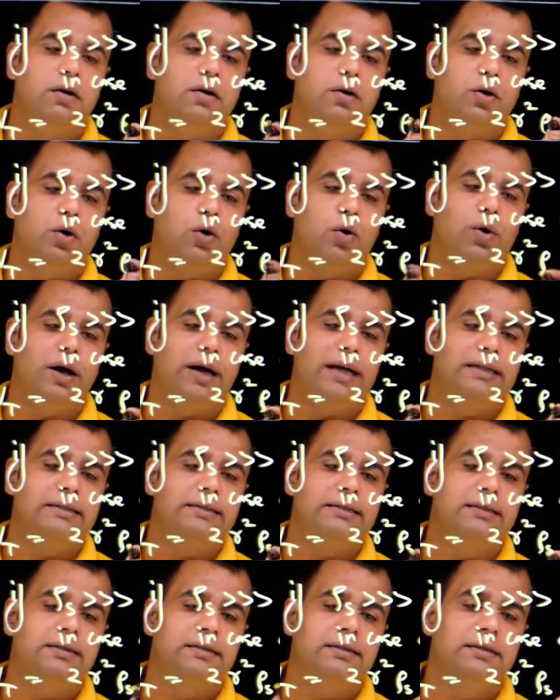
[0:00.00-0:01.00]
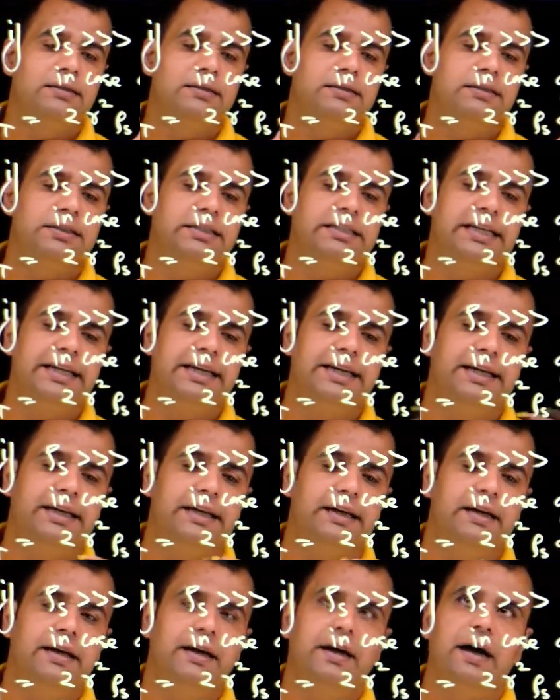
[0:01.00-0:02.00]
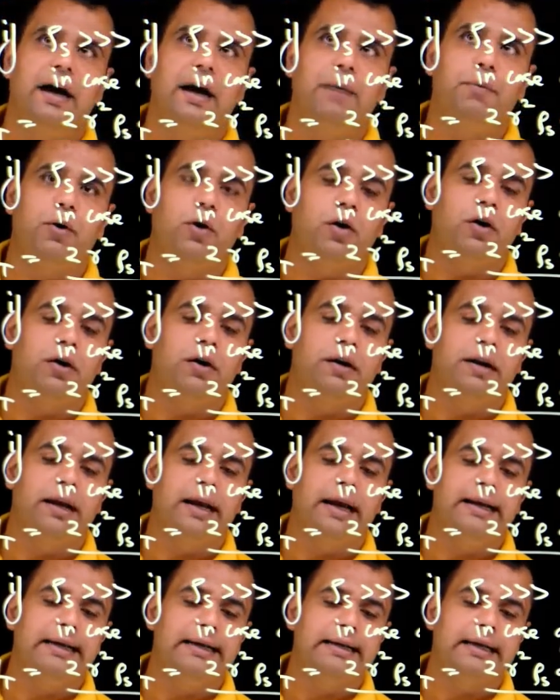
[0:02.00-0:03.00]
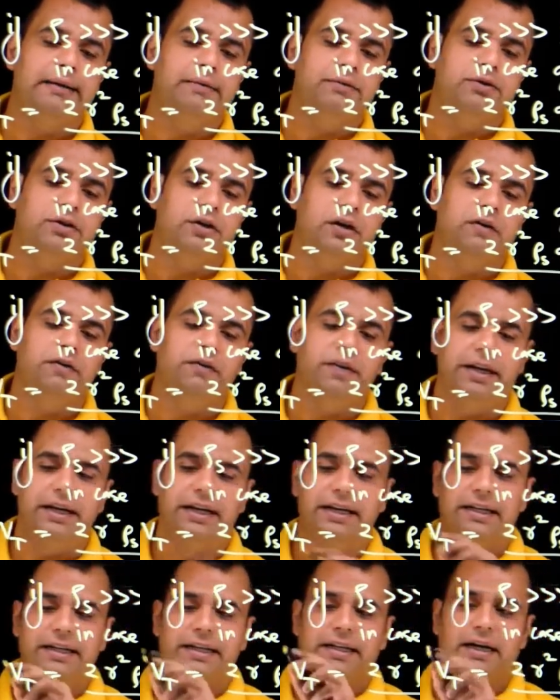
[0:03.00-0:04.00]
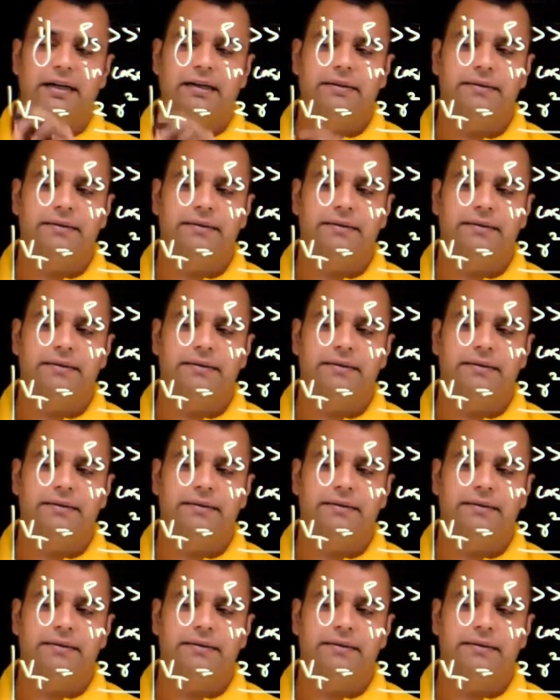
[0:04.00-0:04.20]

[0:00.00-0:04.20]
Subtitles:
rho s g upon 9 times of eta.